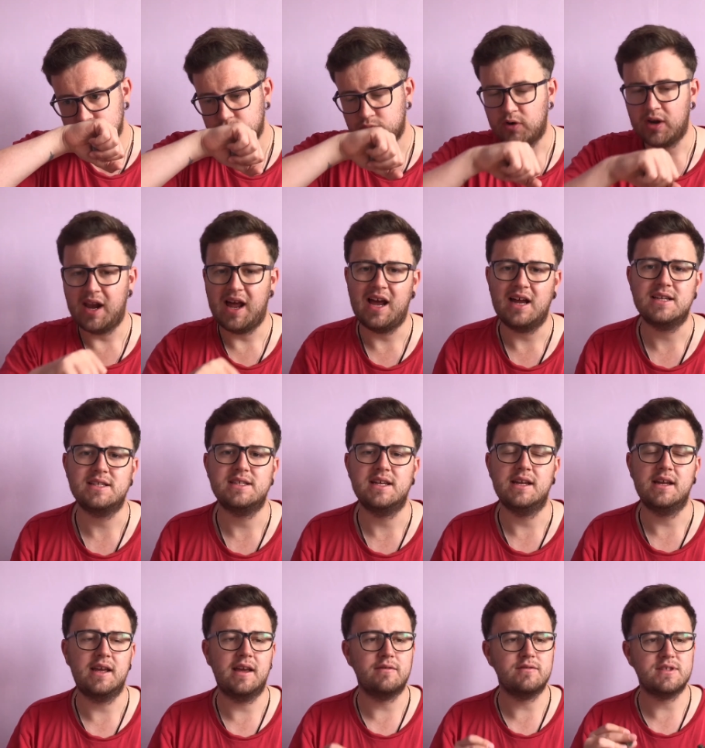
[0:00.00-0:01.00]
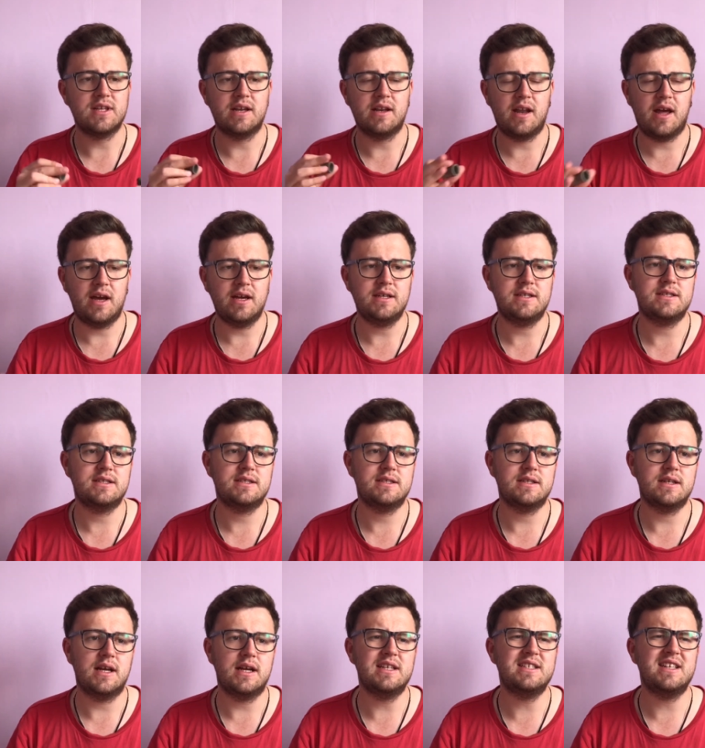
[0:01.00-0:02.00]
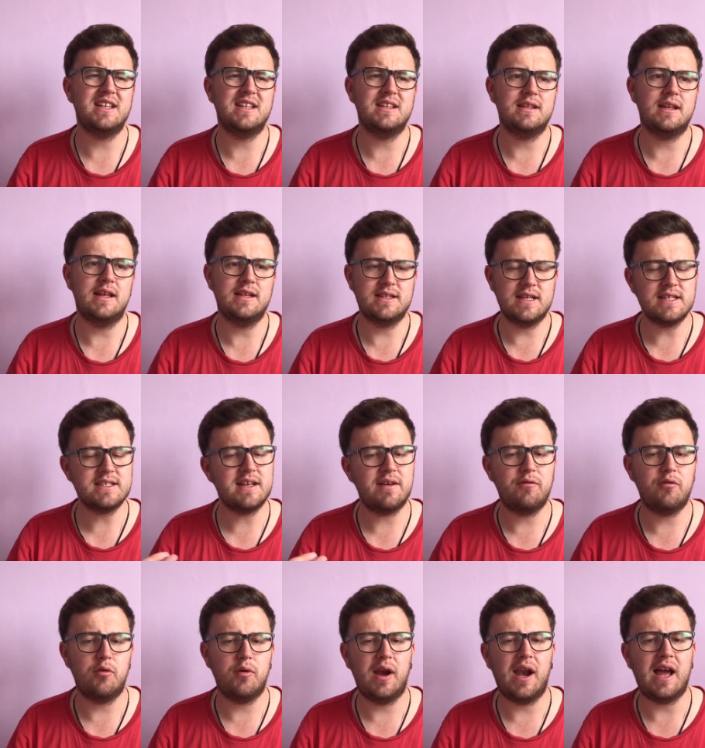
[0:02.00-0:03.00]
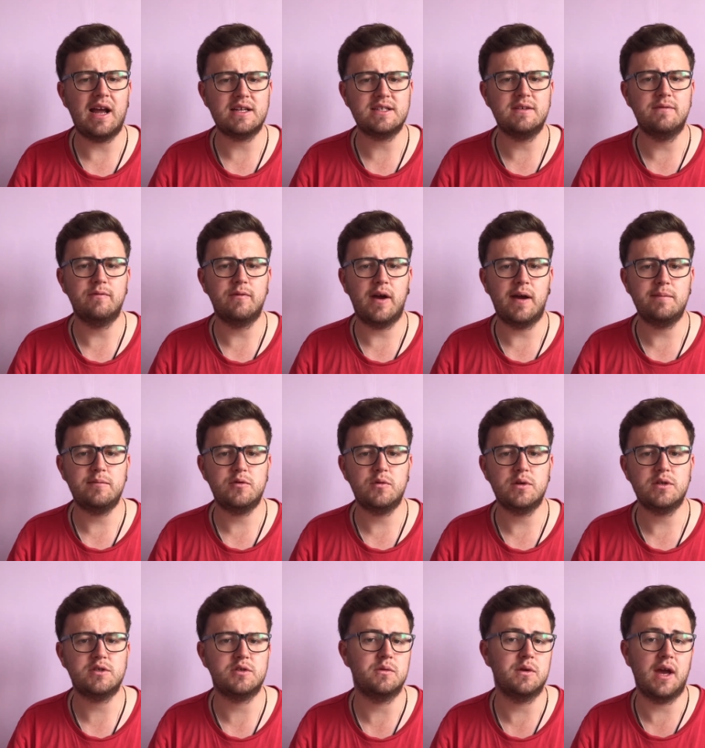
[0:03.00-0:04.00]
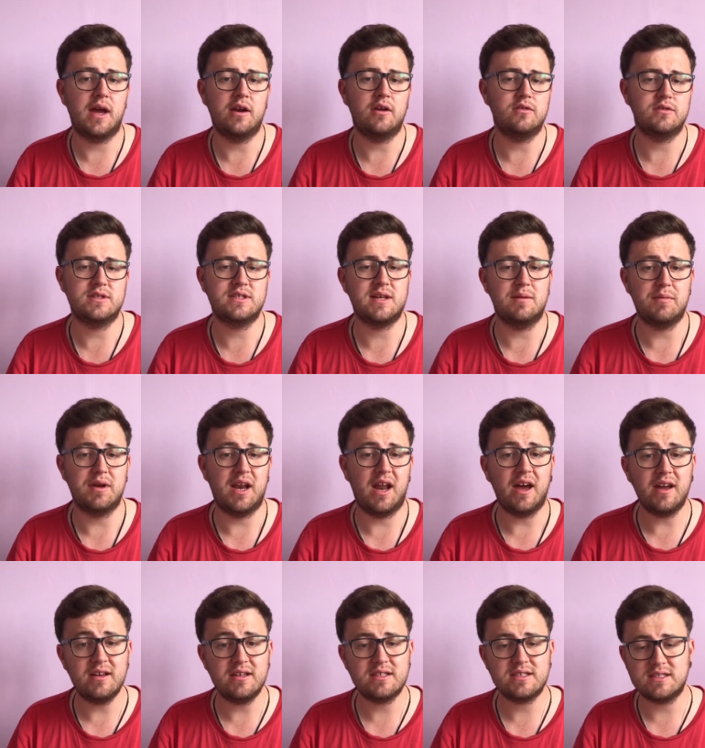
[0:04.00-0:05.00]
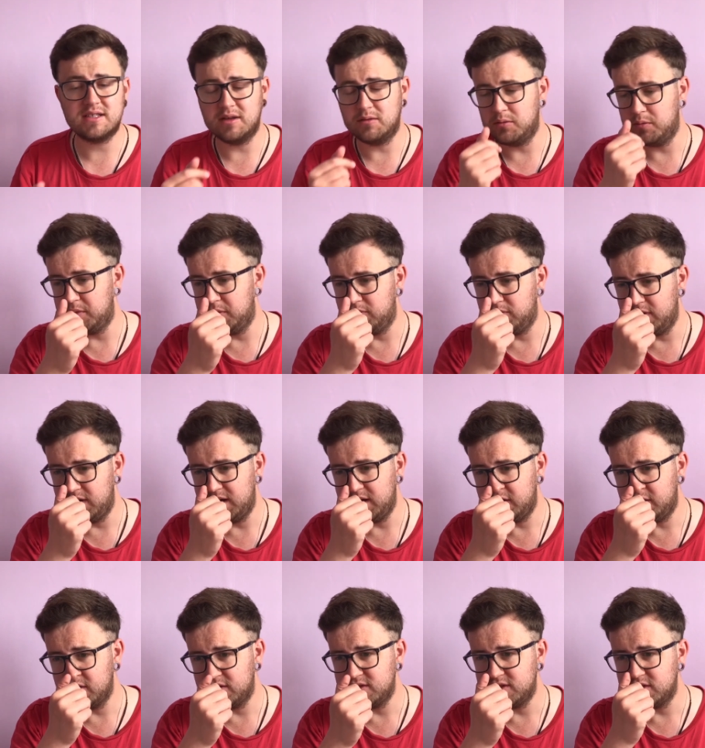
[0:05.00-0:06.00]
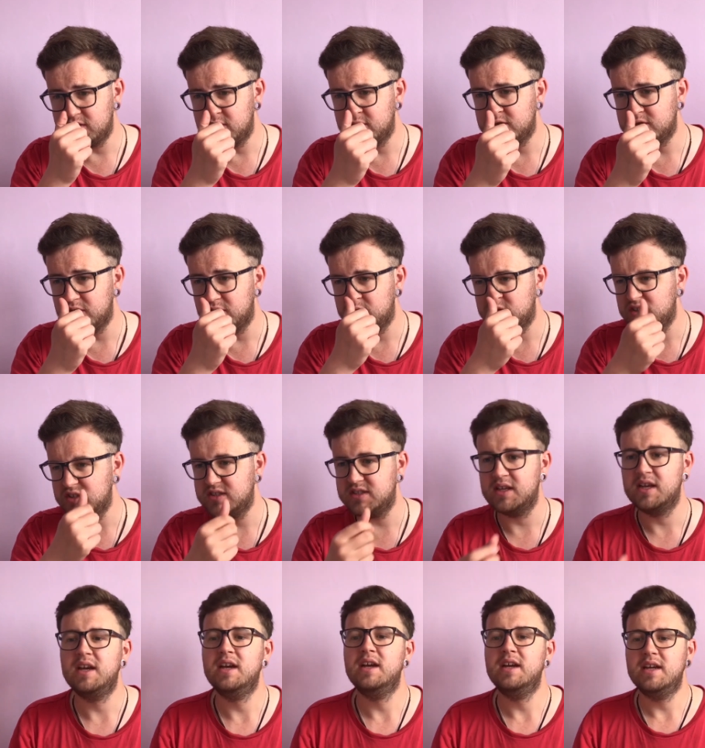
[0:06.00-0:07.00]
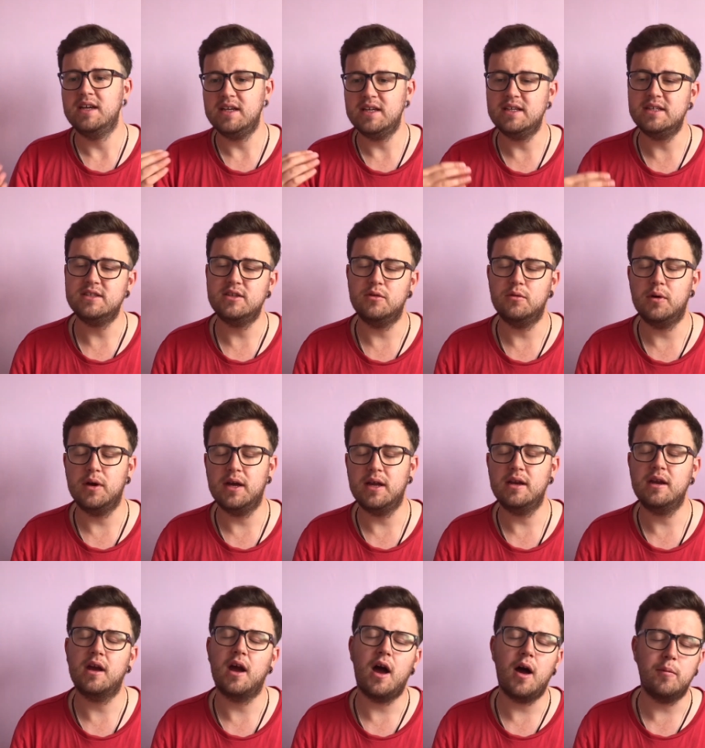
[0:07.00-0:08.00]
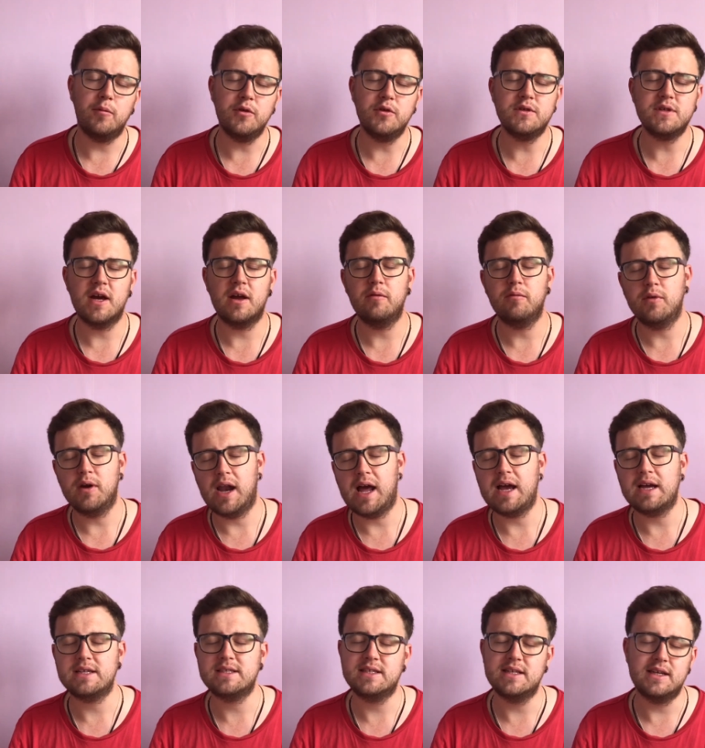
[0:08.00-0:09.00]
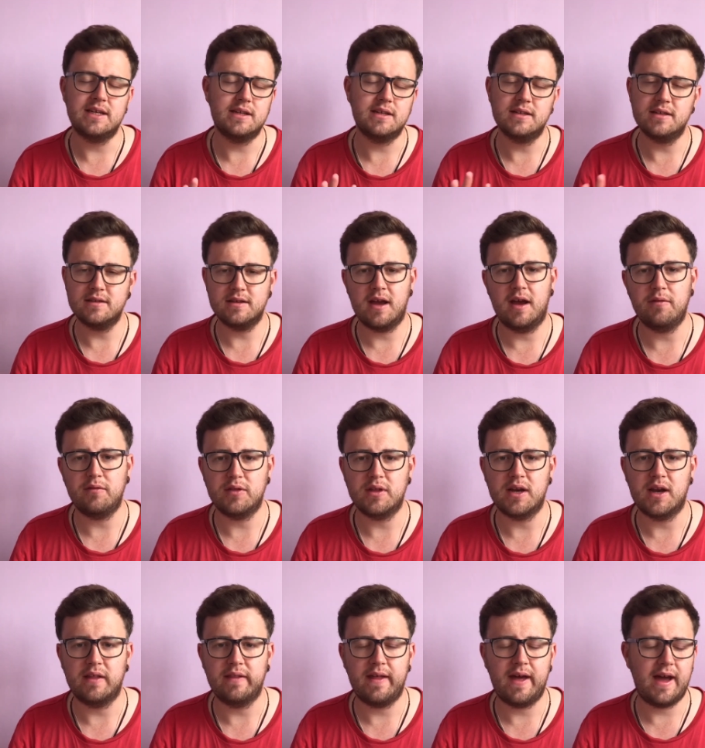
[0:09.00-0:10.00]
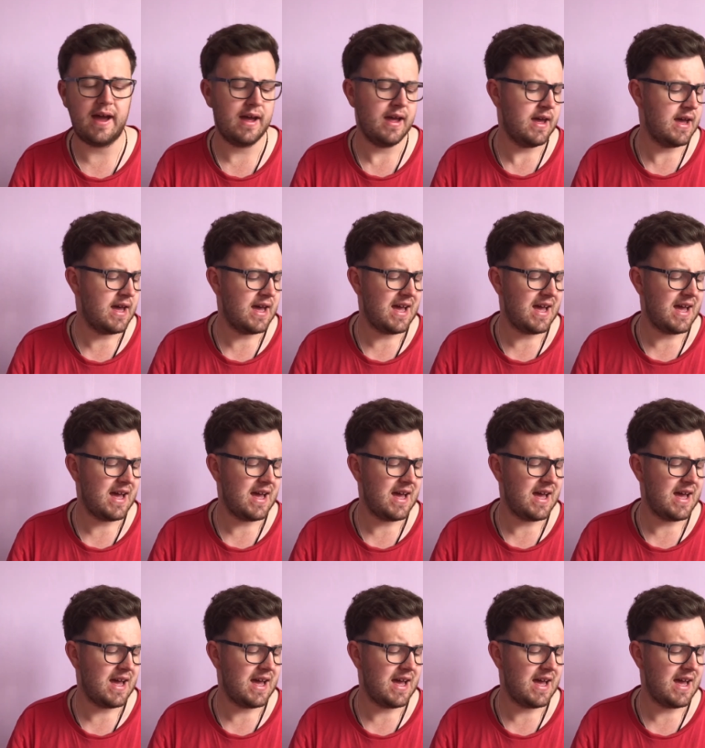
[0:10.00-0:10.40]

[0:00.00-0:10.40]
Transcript: relaxing, gives a nice, it does have a relaxing vibe to it. So again, on summer nights, it would be really good, you know, sort of just easing you in, calming you down, relaxing, everything like that.